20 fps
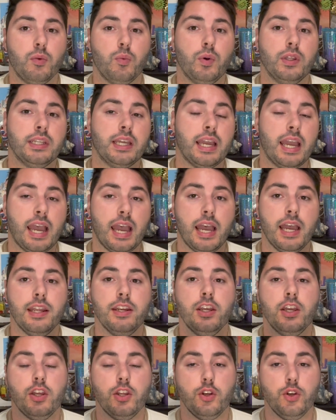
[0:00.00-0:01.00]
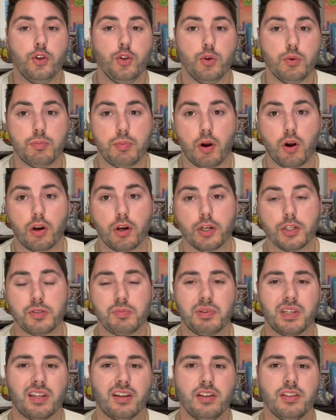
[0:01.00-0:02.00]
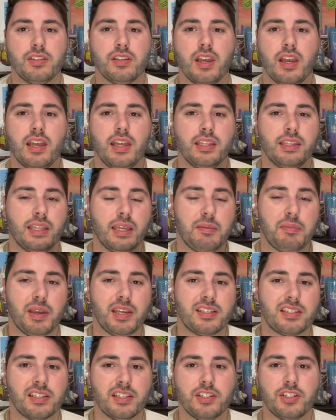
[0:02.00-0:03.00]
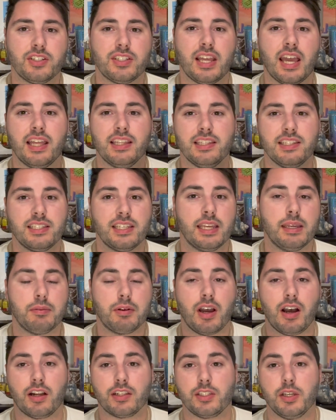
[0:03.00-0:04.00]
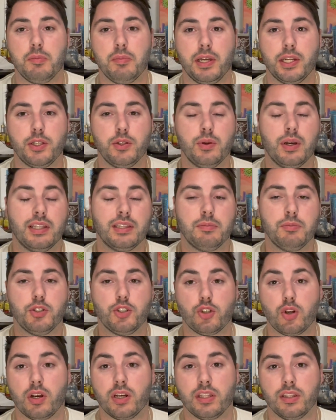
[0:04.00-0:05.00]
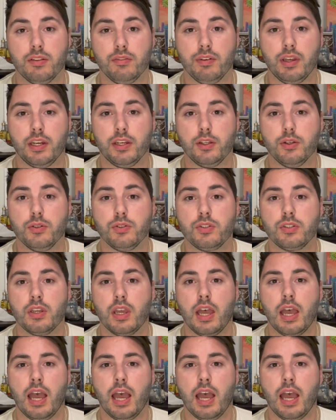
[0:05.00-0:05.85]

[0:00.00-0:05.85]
when they add new bars, because they basically just had the same cocktail menu at the majority of the venues,